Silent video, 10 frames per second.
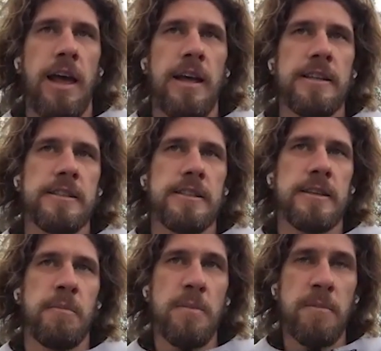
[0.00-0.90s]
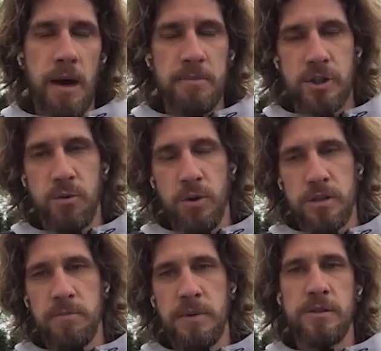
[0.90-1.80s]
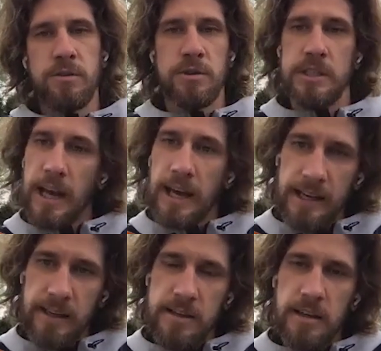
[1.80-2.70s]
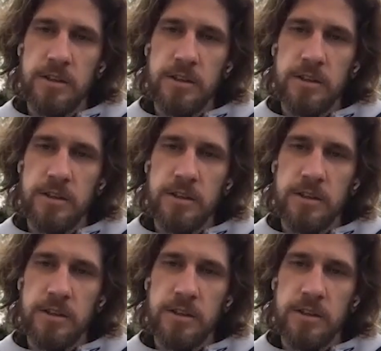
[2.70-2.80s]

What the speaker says: And my mom, she wanted me to study.